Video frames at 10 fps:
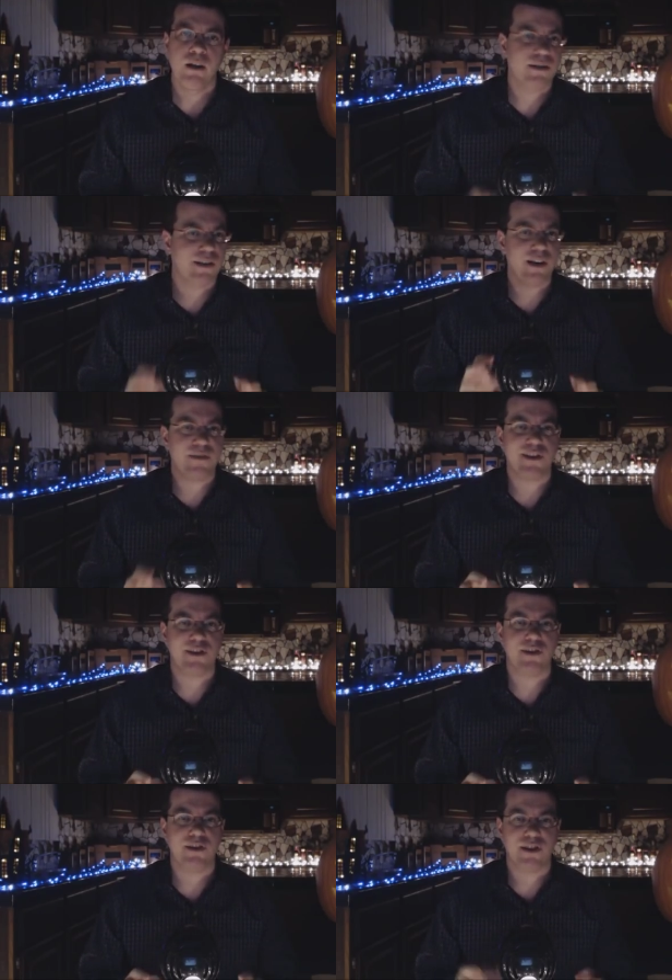because it gives
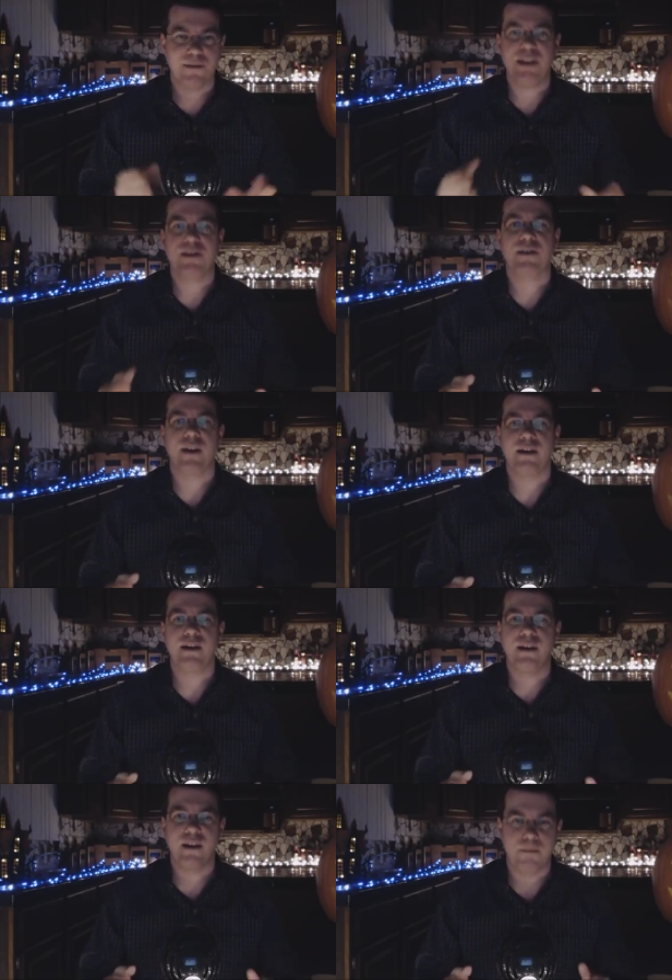us some insight
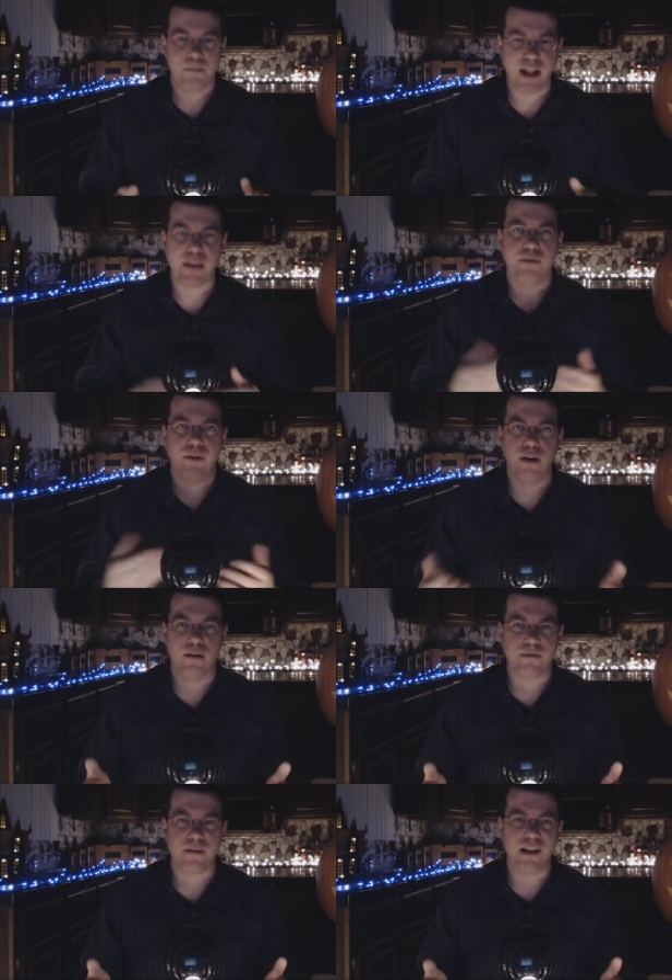into the plethora of